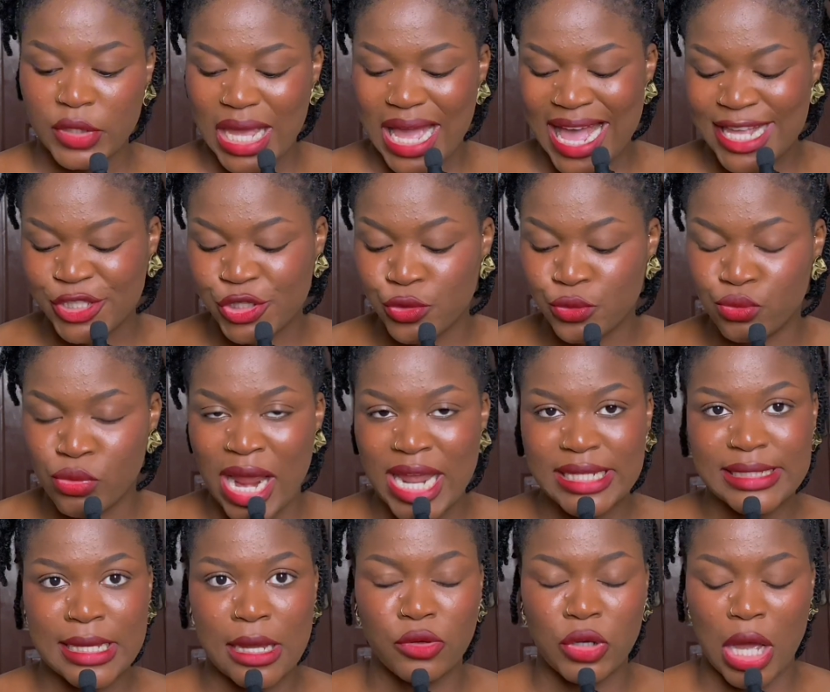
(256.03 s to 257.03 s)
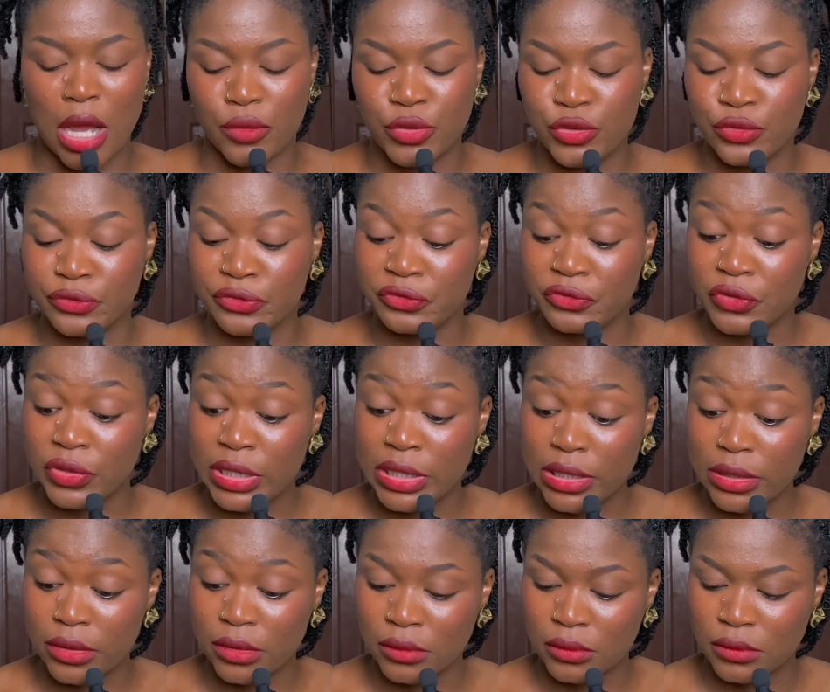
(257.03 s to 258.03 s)
As you write down how you
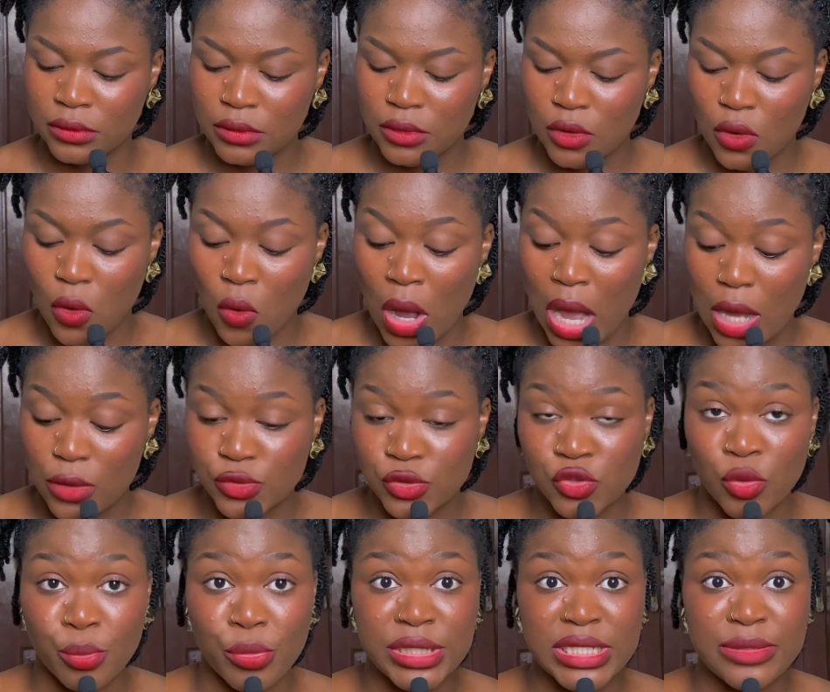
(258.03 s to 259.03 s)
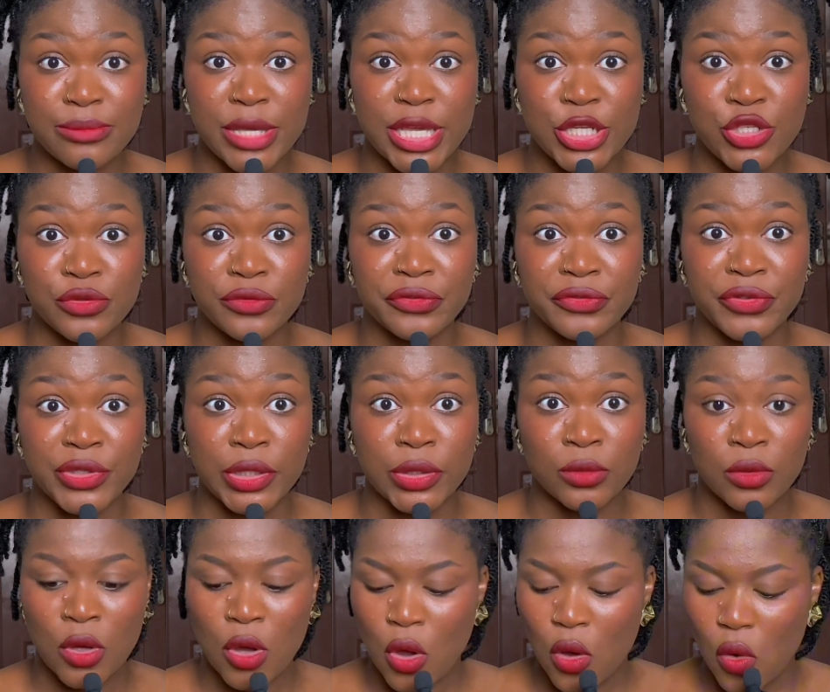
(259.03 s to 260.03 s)
feel, or how somebody made you
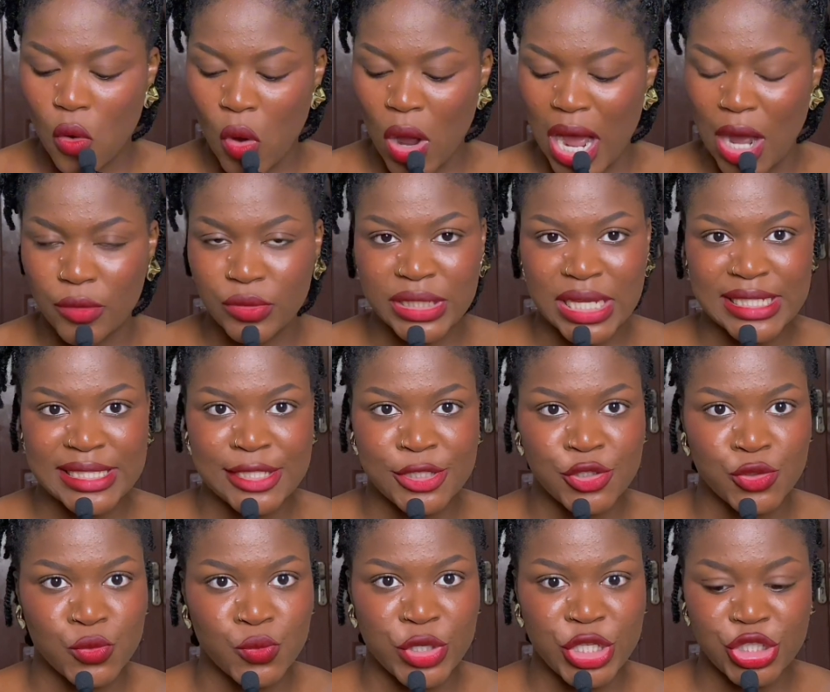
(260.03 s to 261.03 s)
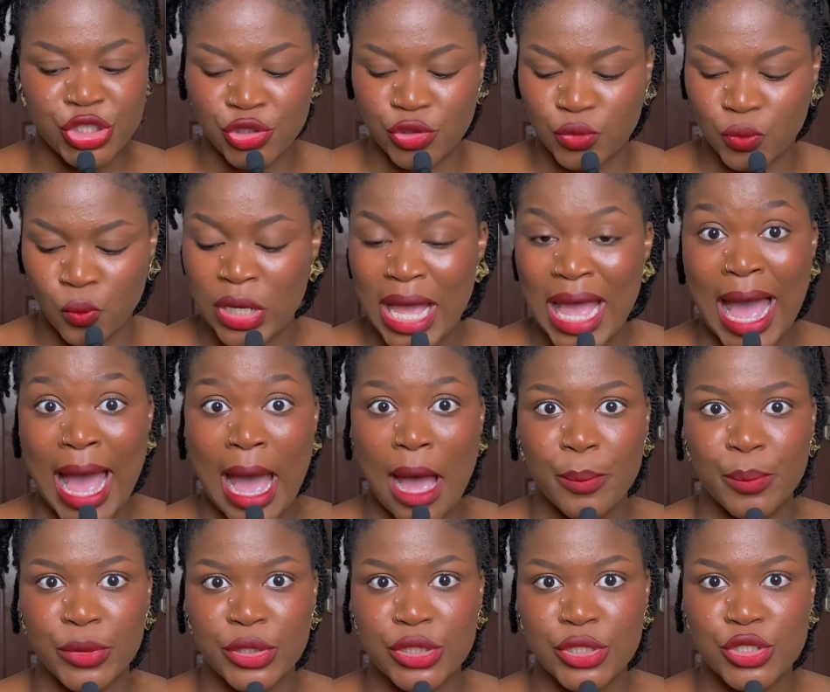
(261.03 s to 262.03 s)
feel, or how that situation
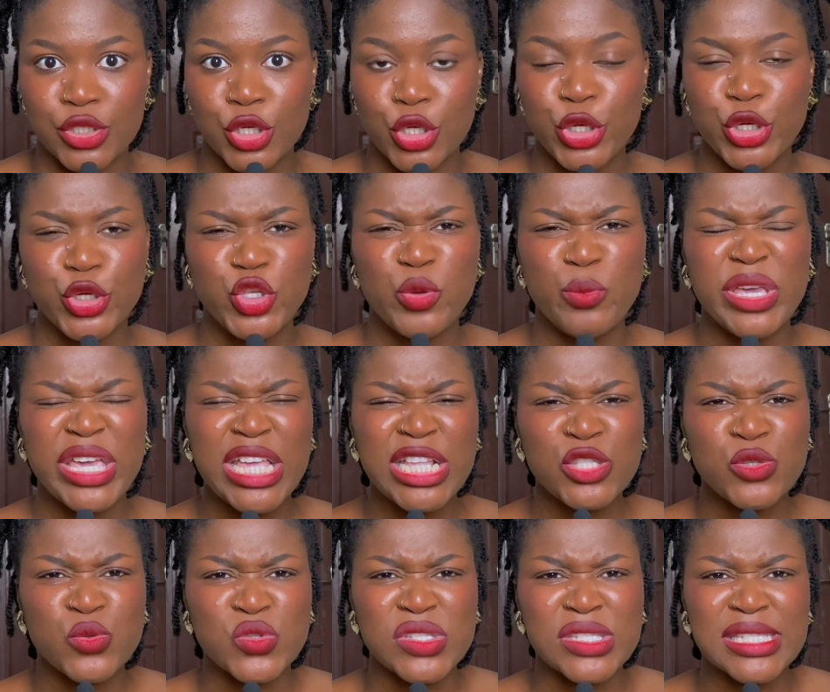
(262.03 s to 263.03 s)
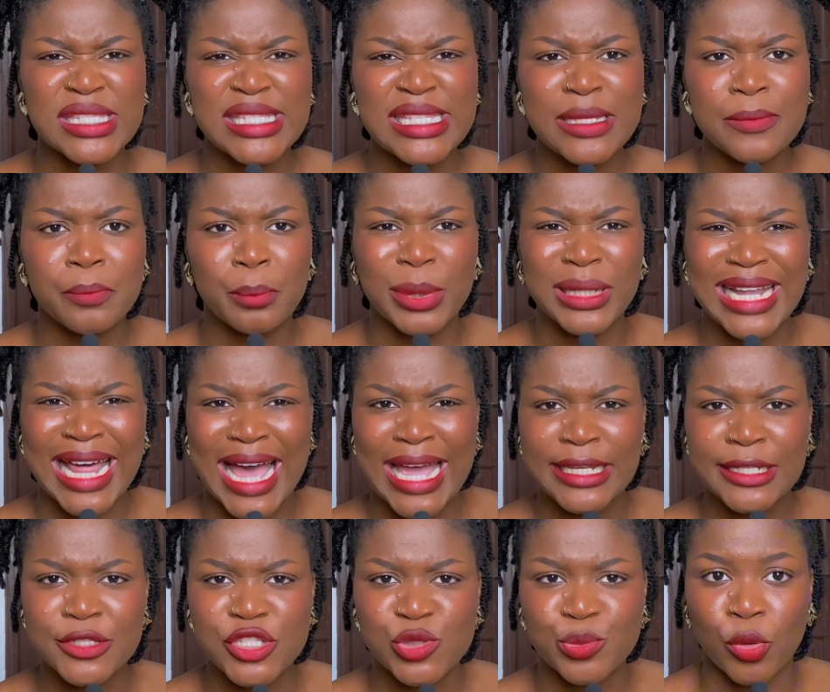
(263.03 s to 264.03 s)
happened, you begin to see
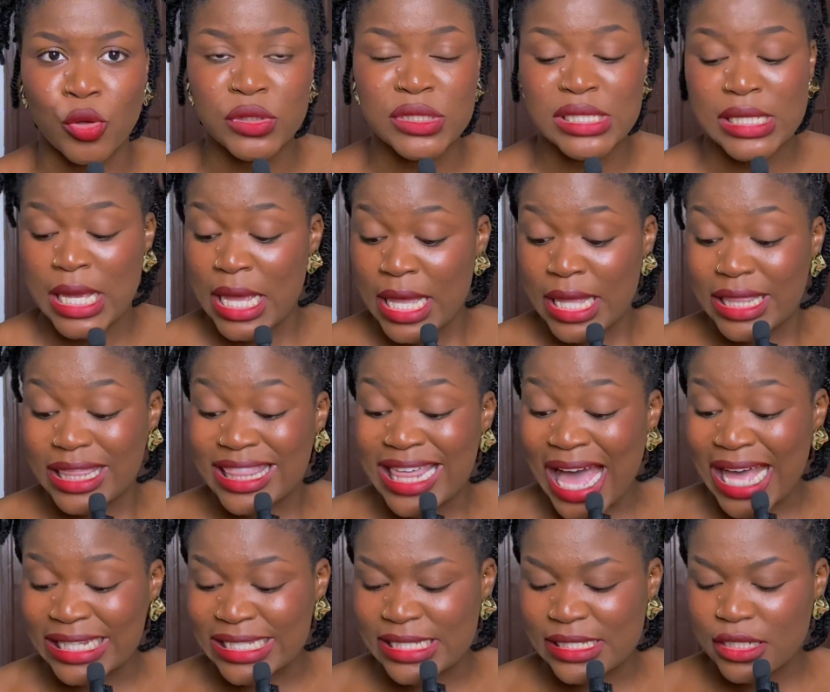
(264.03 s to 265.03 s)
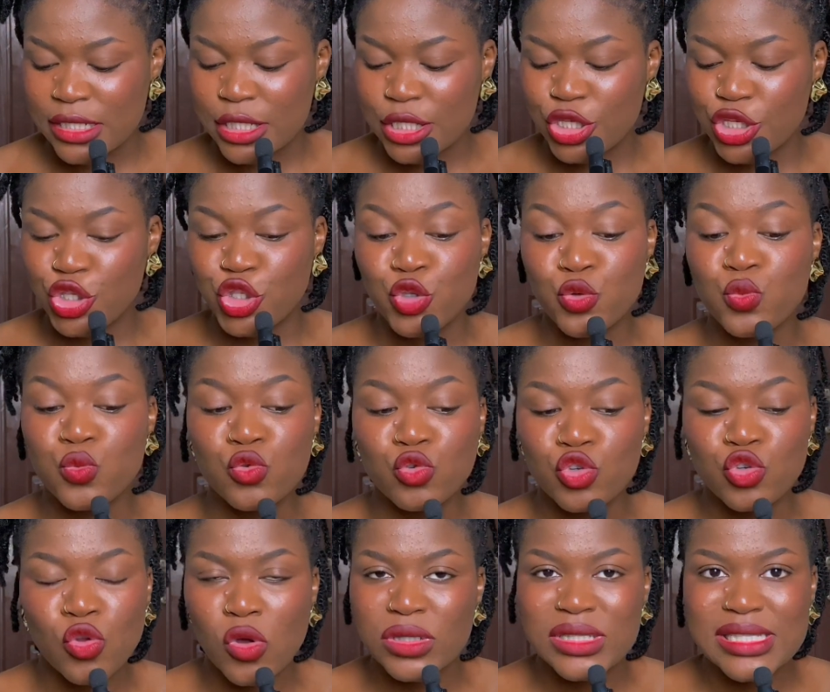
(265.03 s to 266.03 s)
blind spots that you would
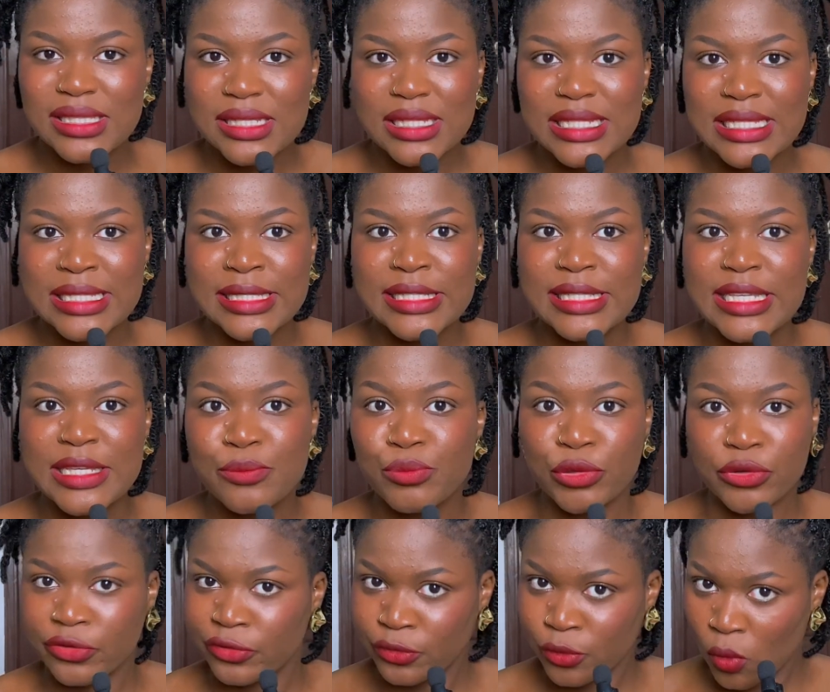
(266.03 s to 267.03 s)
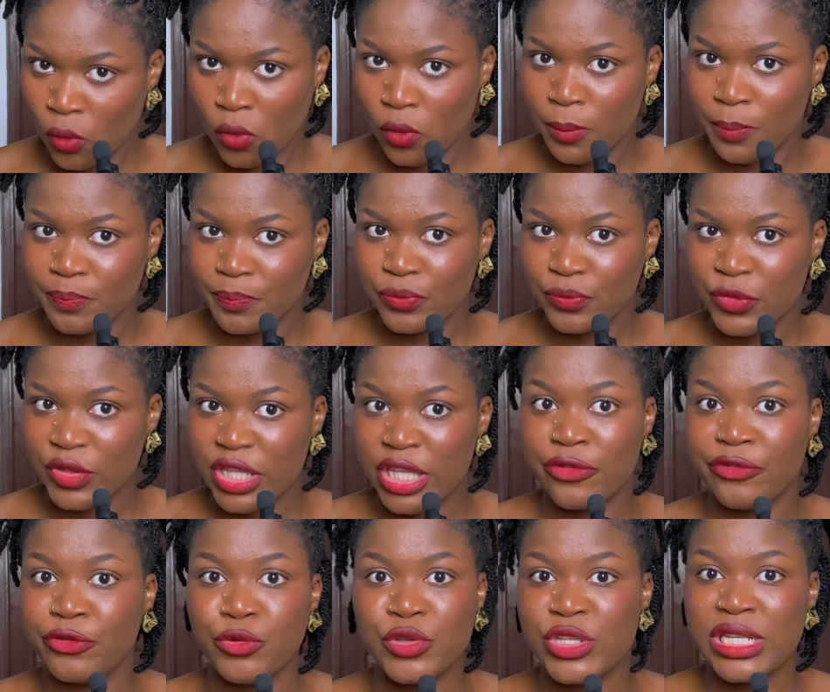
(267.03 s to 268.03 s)
not see before
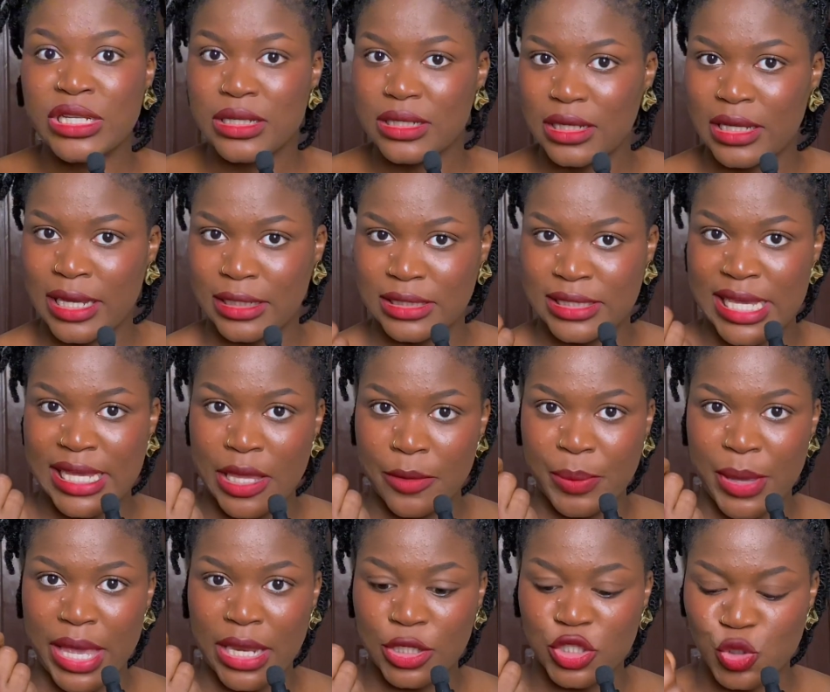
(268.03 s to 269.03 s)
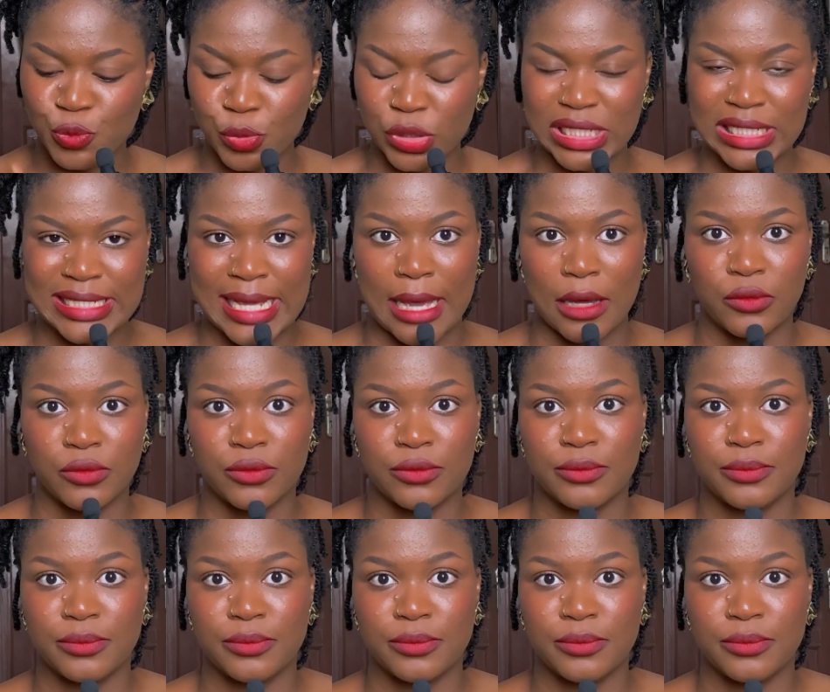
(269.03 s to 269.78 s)
if you didn't take a pen to put it down.